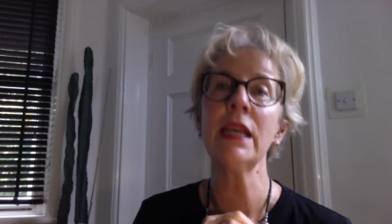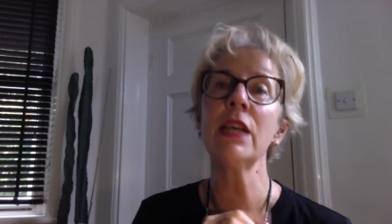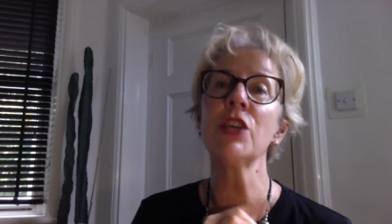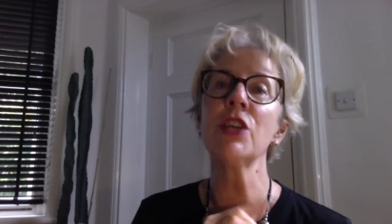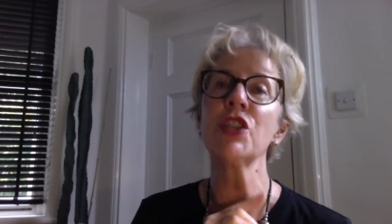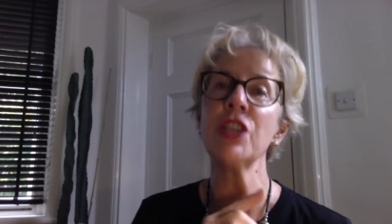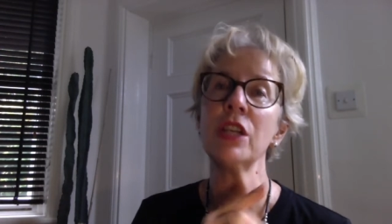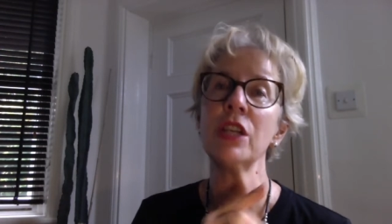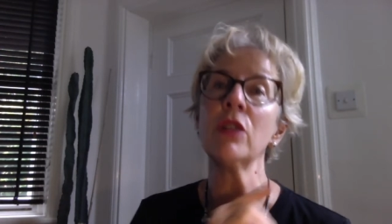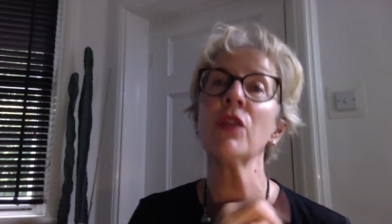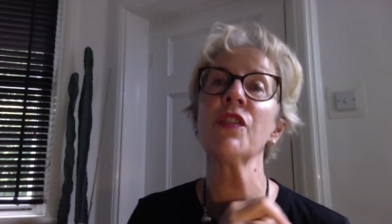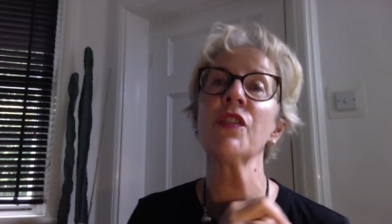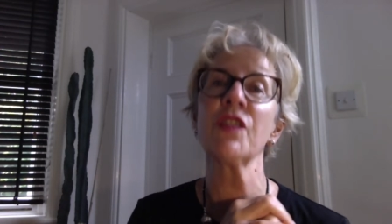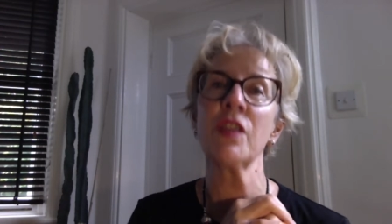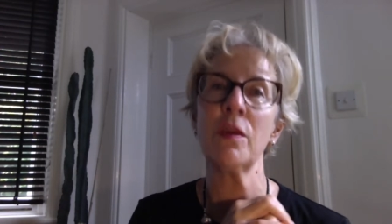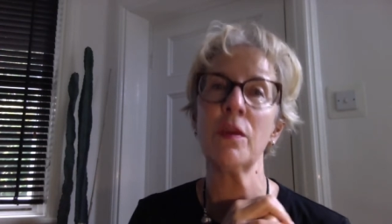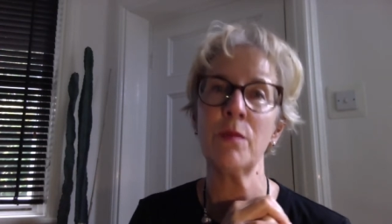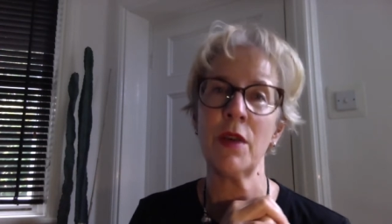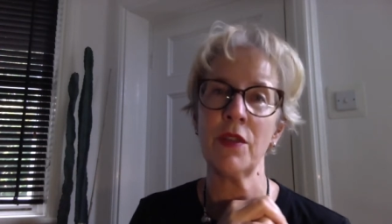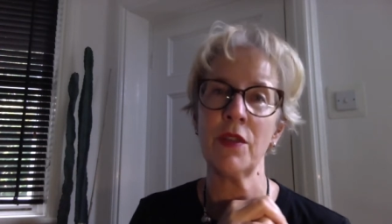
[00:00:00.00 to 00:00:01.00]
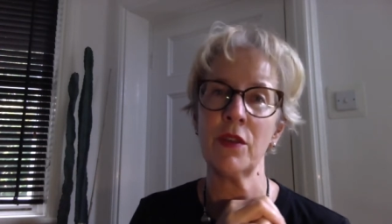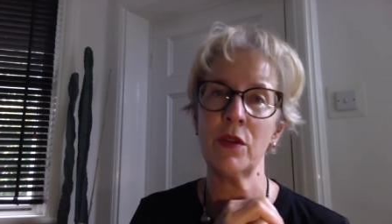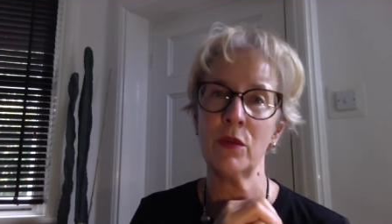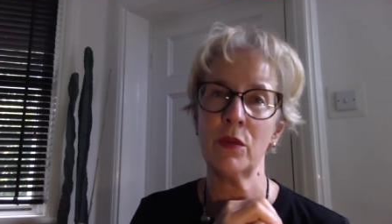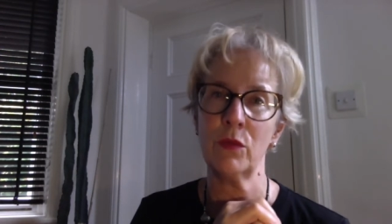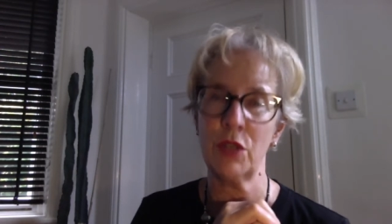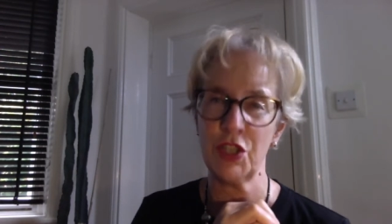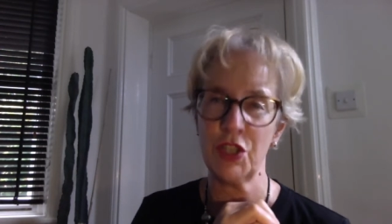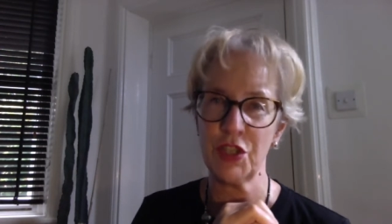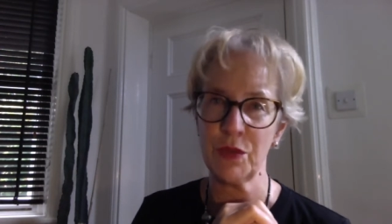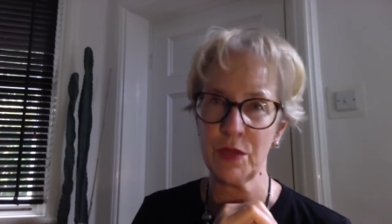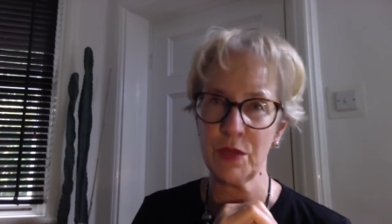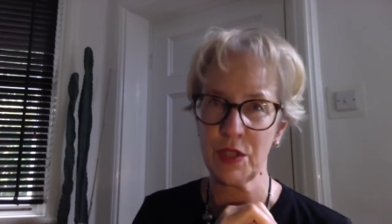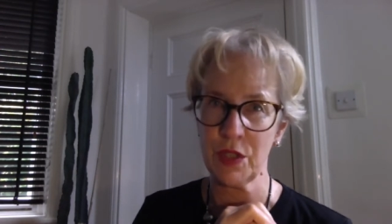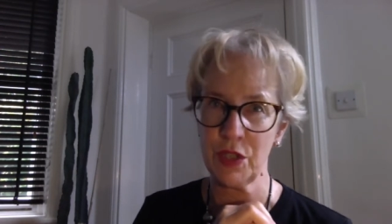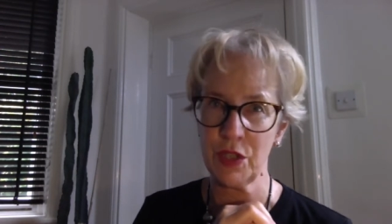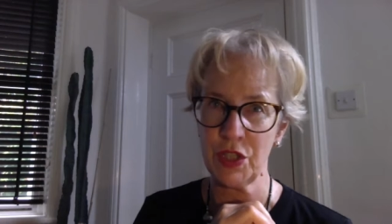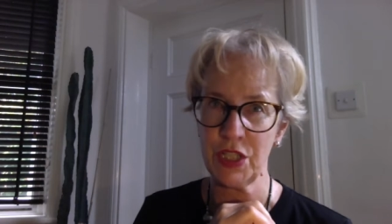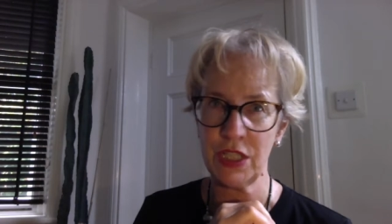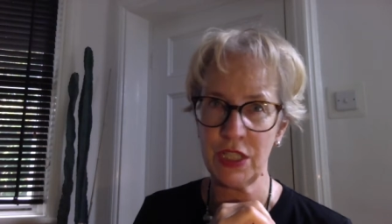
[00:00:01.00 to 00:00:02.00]
She lost her mother when she was
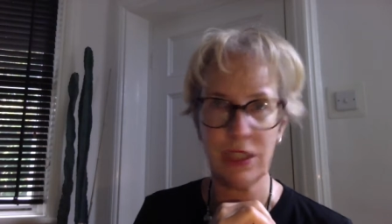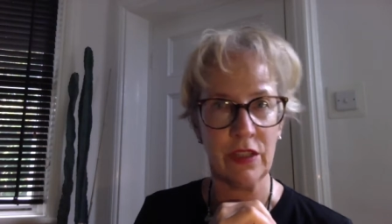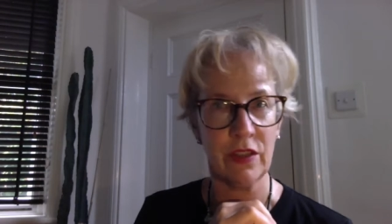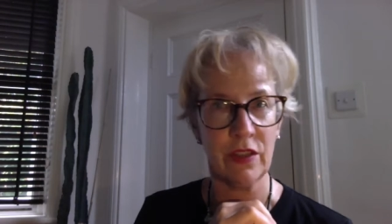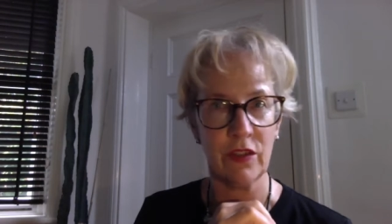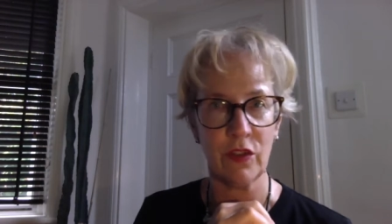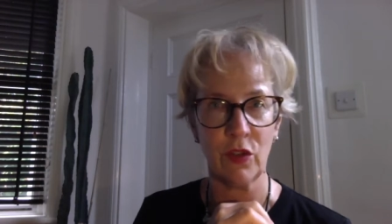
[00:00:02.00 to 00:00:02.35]
13 years